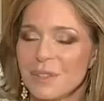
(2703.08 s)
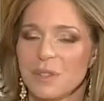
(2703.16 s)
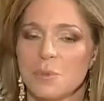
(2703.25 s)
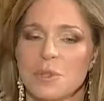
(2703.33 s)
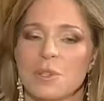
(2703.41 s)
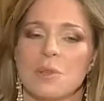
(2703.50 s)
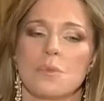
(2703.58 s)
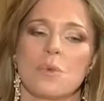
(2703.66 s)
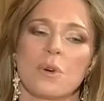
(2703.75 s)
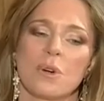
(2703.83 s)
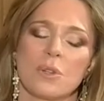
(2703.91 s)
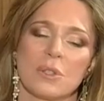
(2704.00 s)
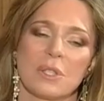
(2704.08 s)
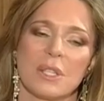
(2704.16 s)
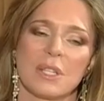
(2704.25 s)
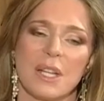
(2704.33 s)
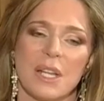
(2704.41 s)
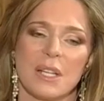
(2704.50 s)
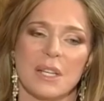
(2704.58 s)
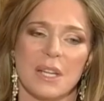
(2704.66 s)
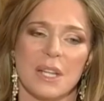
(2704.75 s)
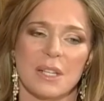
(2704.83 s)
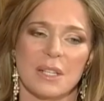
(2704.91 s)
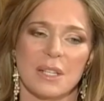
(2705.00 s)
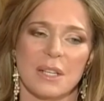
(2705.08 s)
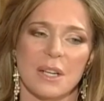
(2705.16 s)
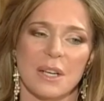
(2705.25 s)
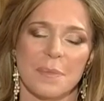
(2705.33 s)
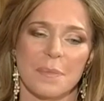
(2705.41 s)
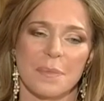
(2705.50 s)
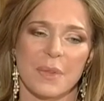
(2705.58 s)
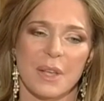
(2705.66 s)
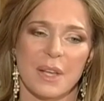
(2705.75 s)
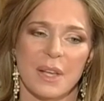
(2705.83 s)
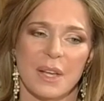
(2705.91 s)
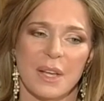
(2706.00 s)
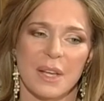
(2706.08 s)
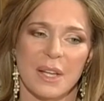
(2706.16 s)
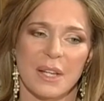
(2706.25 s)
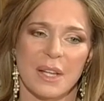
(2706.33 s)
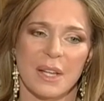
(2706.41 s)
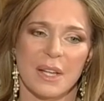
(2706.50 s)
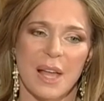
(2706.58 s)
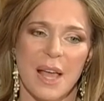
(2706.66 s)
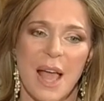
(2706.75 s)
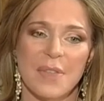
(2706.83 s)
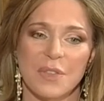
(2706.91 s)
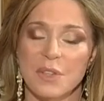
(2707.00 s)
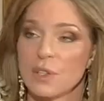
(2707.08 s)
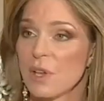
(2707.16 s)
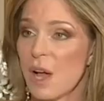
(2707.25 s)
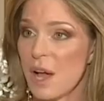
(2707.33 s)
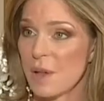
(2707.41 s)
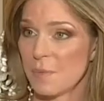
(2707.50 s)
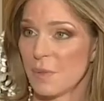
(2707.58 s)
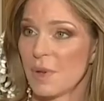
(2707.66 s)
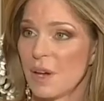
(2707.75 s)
the Muslim world in at this time